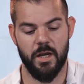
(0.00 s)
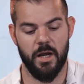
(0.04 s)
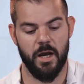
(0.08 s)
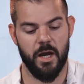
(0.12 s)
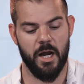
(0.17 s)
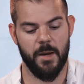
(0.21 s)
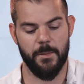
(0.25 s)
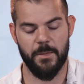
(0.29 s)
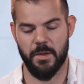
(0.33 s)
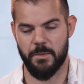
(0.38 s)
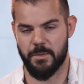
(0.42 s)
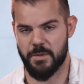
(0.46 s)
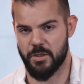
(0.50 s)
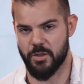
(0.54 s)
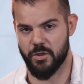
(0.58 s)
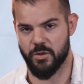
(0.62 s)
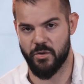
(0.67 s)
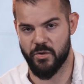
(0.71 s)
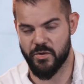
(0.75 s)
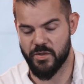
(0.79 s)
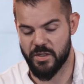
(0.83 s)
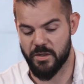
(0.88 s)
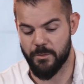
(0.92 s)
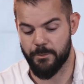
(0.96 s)
I mean, you can
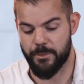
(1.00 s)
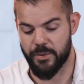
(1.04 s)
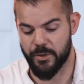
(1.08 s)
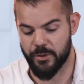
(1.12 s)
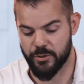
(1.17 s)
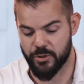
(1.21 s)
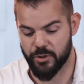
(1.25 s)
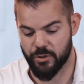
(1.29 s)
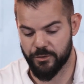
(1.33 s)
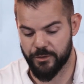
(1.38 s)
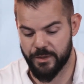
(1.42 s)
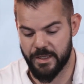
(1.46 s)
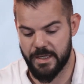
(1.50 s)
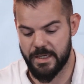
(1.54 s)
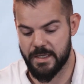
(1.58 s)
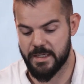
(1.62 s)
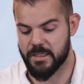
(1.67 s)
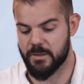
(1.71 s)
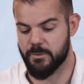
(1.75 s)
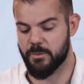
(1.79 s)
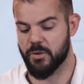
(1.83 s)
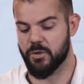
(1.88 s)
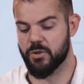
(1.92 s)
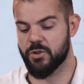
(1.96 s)
use it to build your
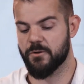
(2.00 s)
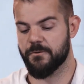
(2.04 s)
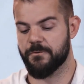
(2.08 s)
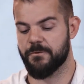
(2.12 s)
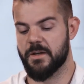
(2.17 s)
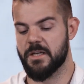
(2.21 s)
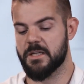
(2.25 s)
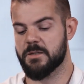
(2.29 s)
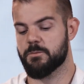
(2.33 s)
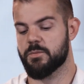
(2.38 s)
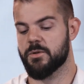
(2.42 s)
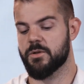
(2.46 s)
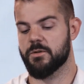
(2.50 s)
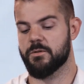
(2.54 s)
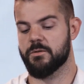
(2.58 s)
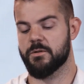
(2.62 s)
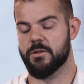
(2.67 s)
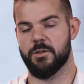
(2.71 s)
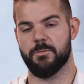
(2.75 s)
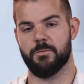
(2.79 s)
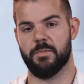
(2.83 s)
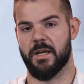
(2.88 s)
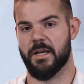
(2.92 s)
list, build your Facebook group.